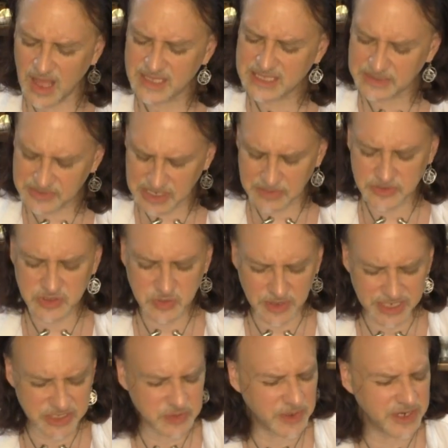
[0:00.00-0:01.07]
September
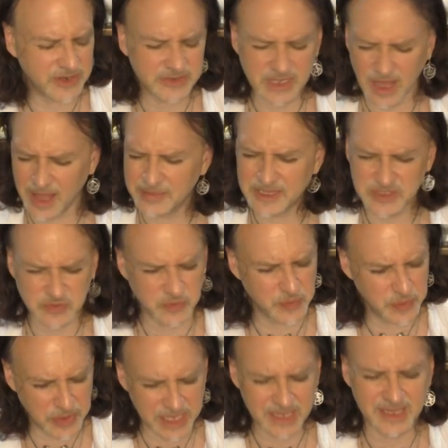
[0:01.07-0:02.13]
2020 or timeless,
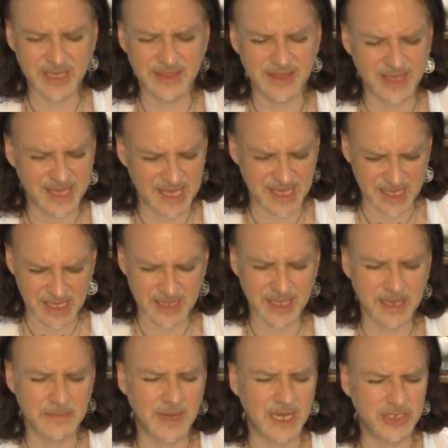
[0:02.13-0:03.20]
really, the
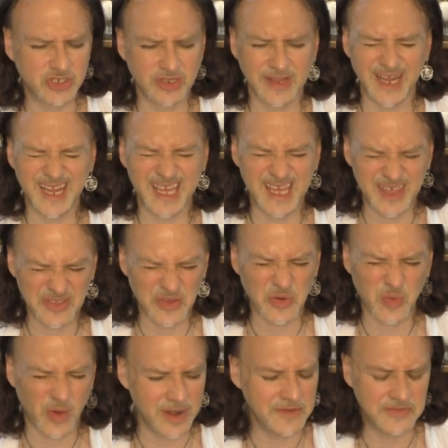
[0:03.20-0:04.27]
healing mantra that
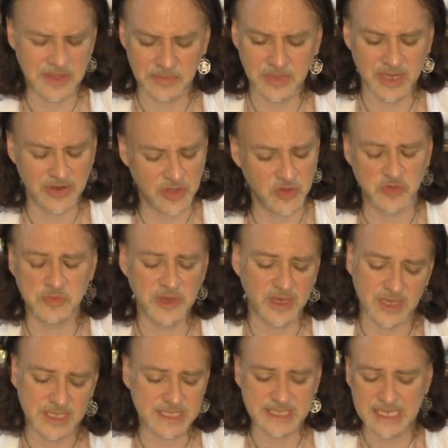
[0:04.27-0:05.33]
either one of them can use,
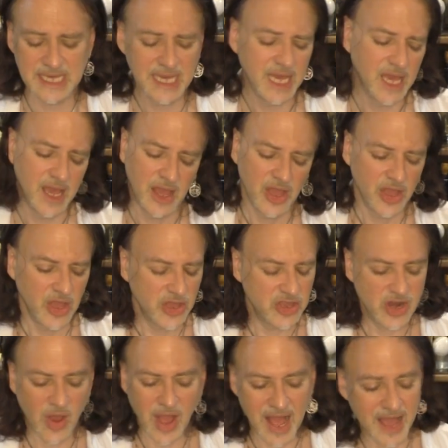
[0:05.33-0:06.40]
because,
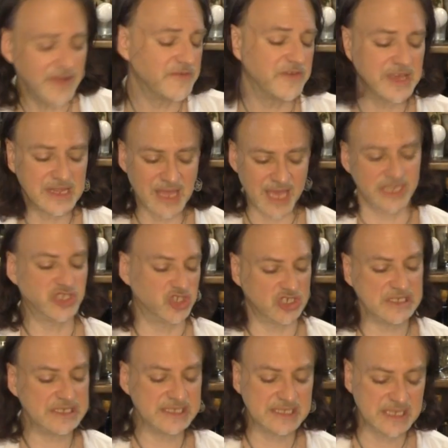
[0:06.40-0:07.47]
you know, I feel like
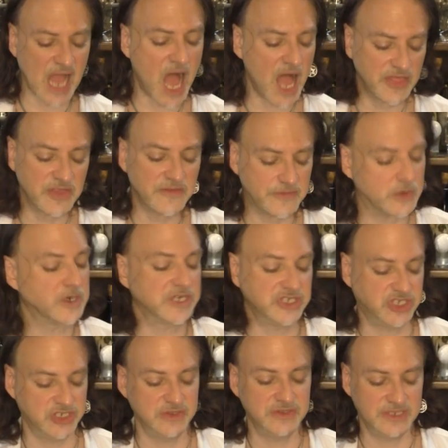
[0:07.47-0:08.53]
she's got the
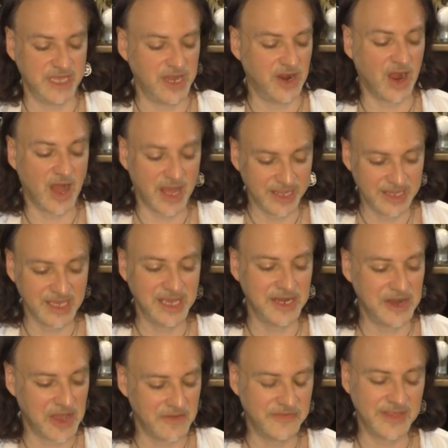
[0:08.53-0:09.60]
fortitude there, oddly
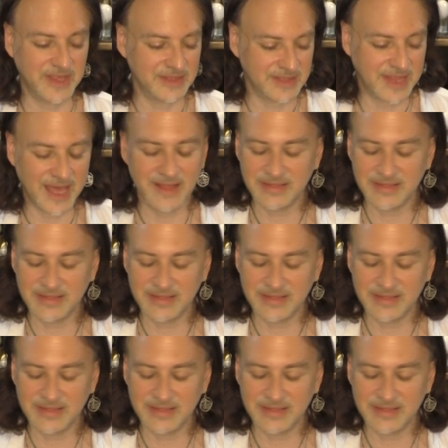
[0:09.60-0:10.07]
enough, that